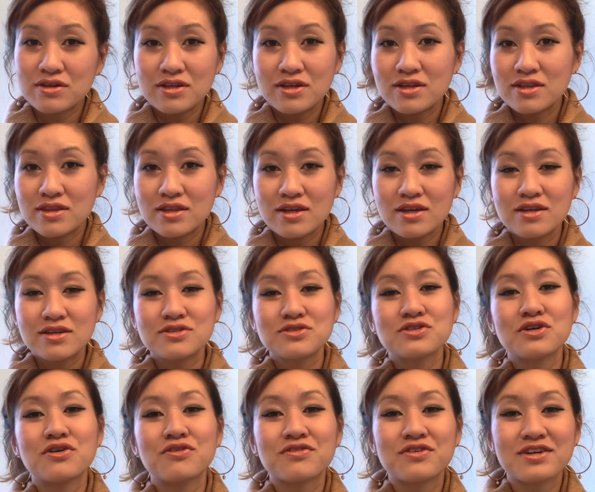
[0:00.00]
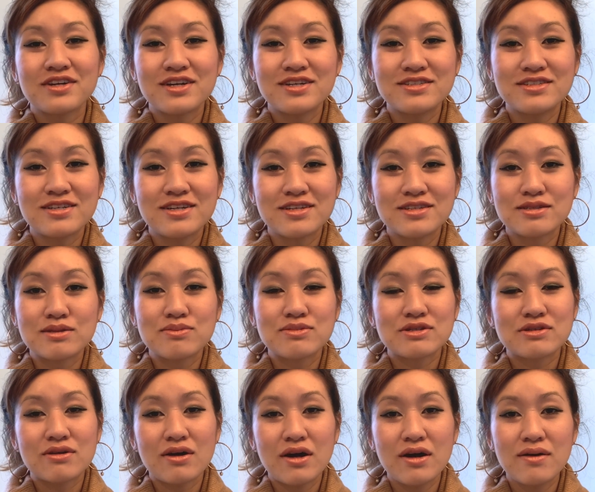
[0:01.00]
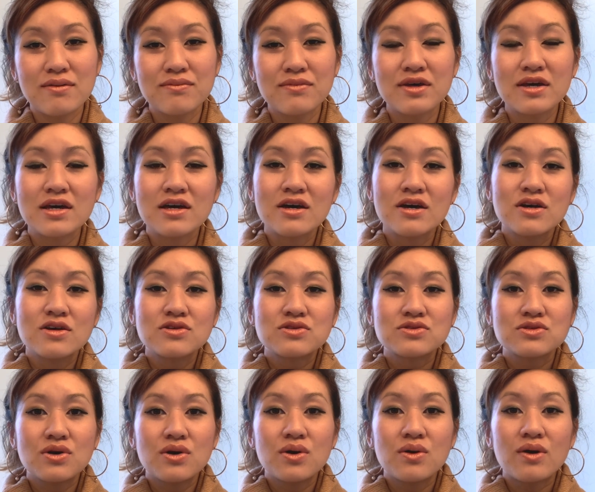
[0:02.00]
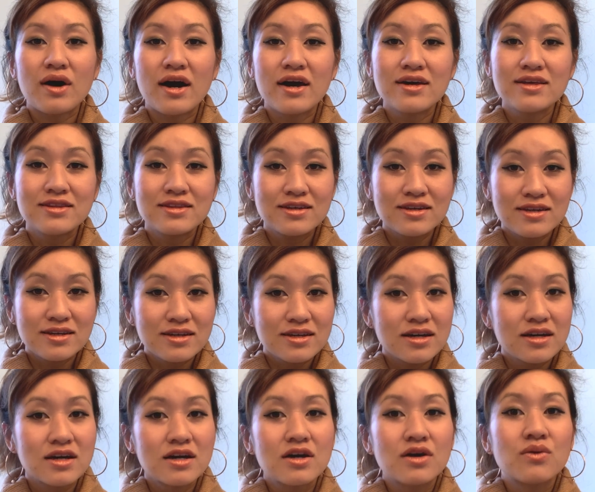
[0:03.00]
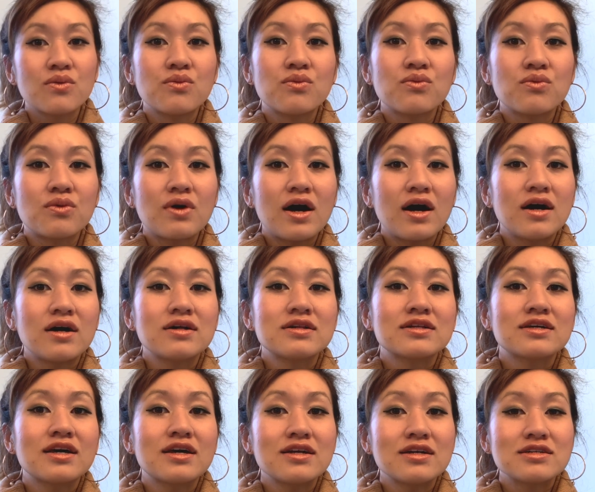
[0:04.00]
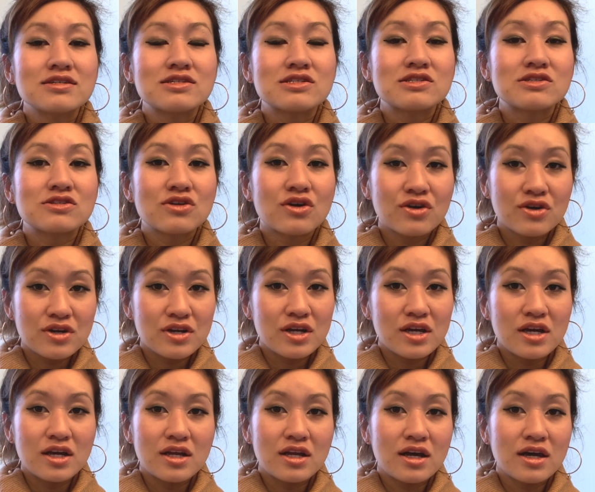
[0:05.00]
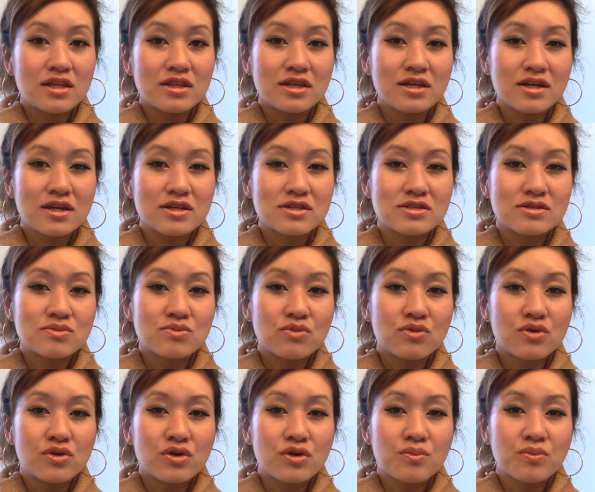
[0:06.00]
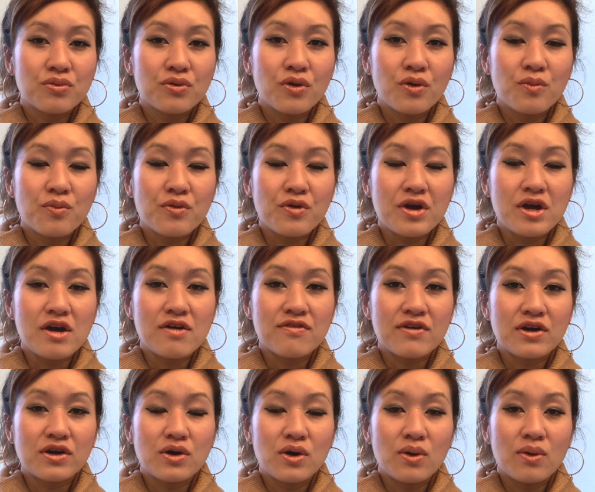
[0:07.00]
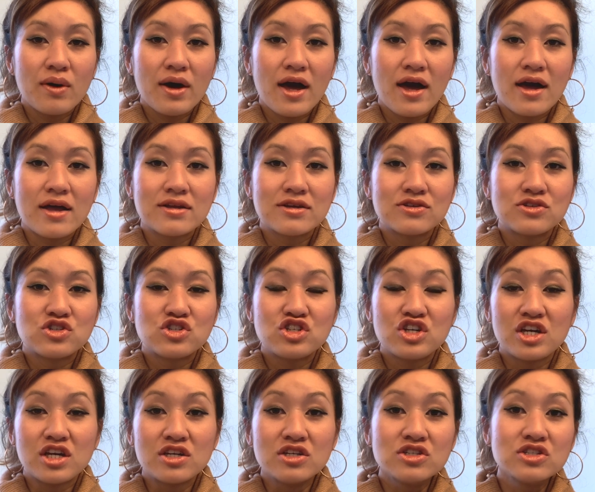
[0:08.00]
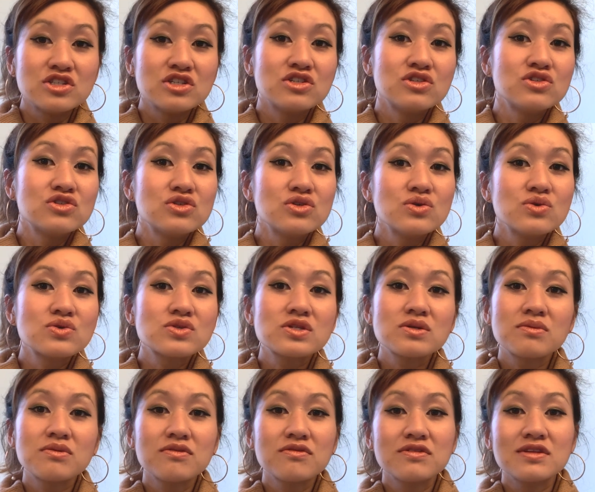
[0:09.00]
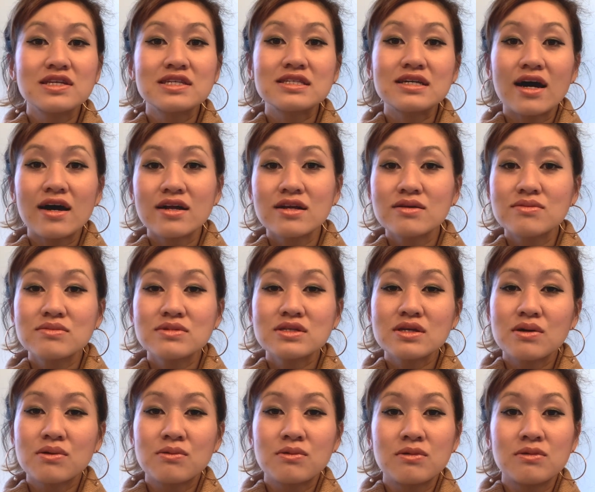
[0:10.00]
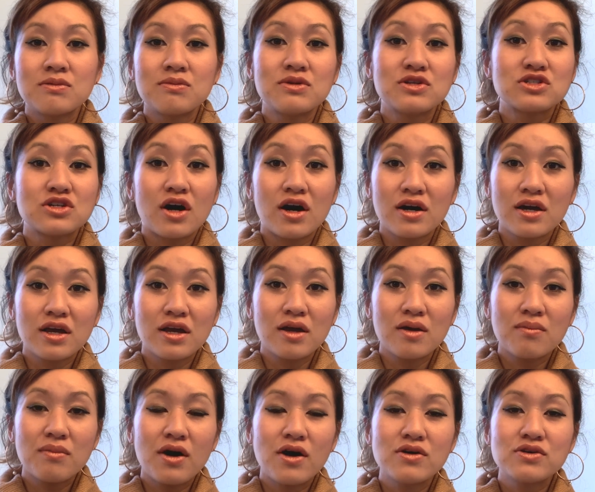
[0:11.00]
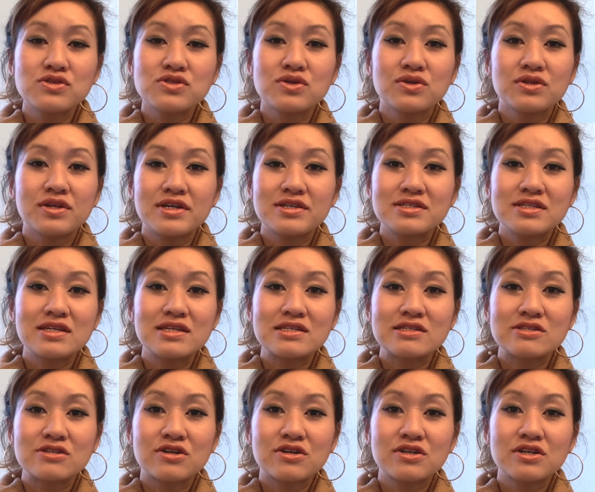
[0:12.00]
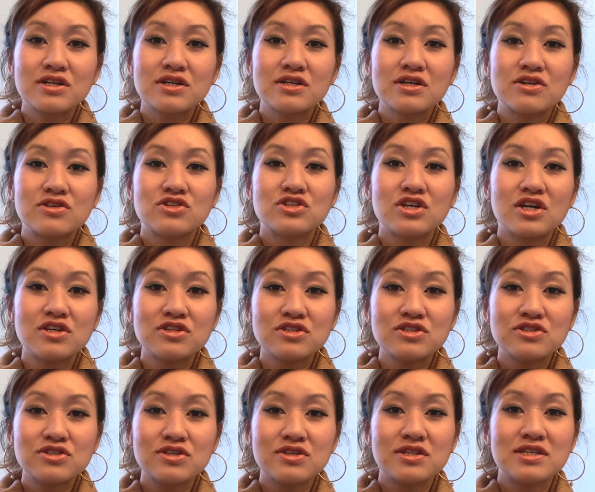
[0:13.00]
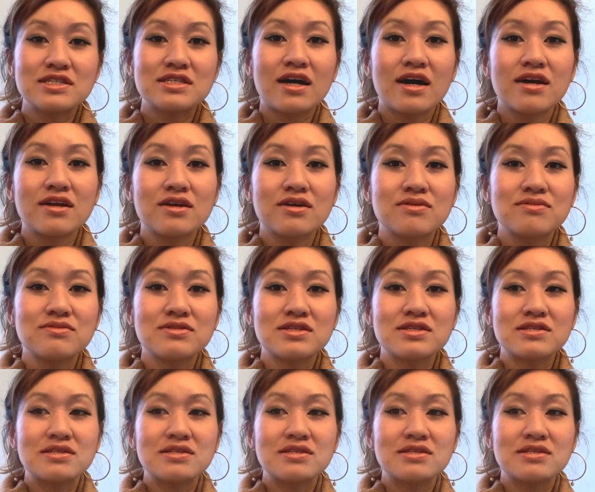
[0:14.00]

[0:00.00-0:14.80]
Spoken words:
on anything, don't forget to hit subscribe. So I think while getting started, I think it's more appropriate if I go ahead and change into some of these items I'm going to be talking about. So let's get started and change into these items.